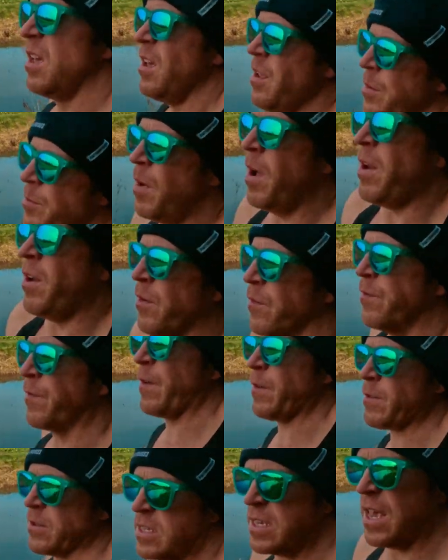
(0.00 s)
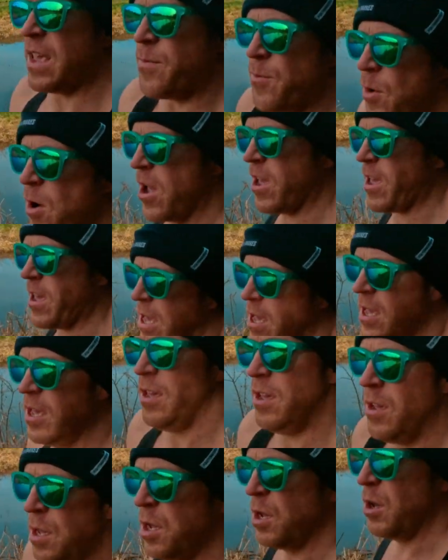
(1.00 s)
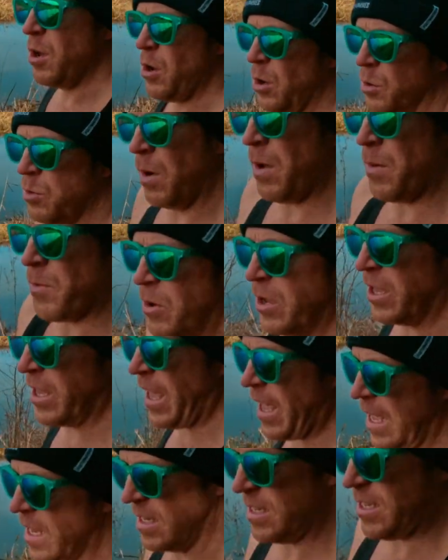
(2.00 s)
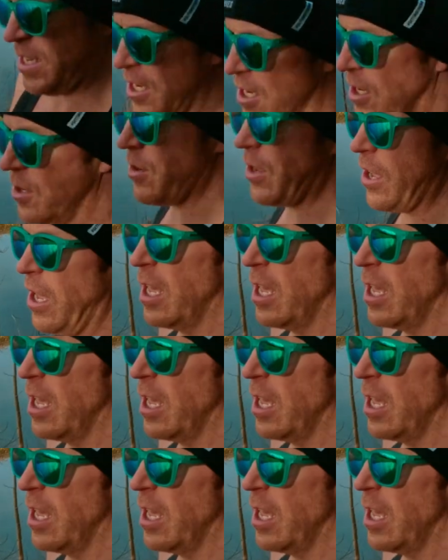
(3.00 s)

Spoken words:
Might not feel the same way when we get to